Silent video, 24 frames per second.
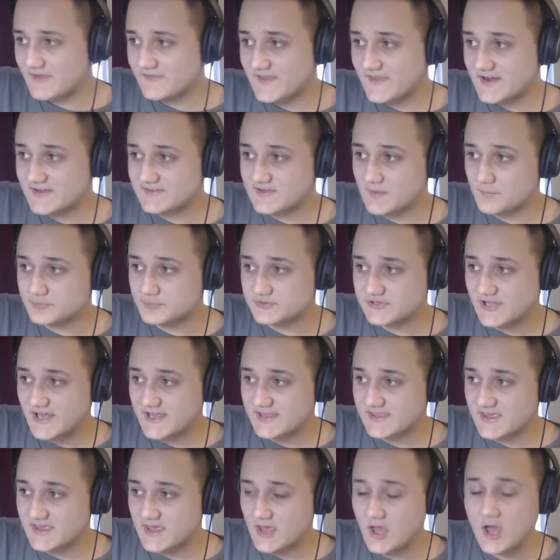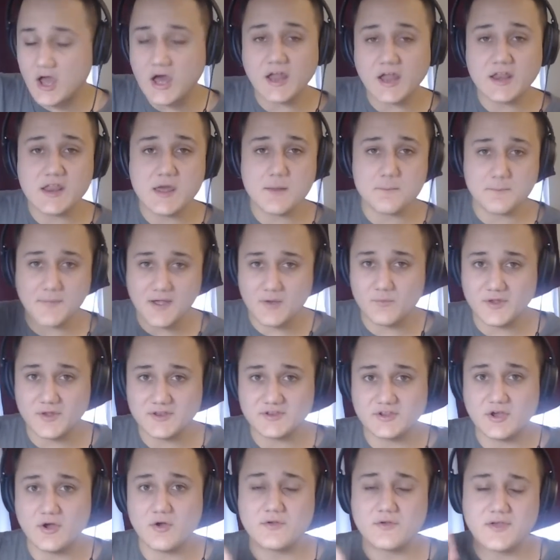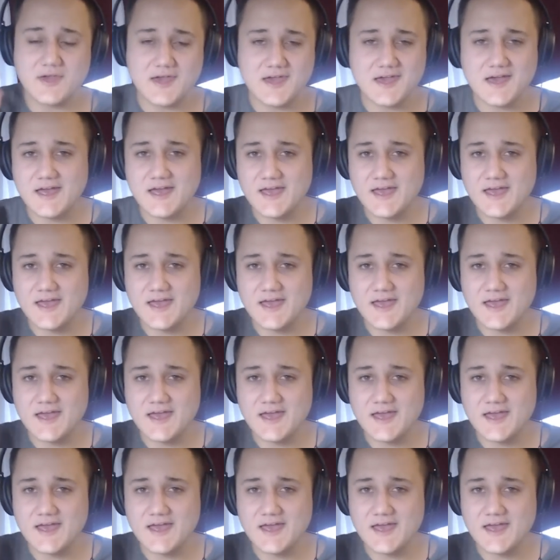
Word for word: right, that is a blanket on my window, okay?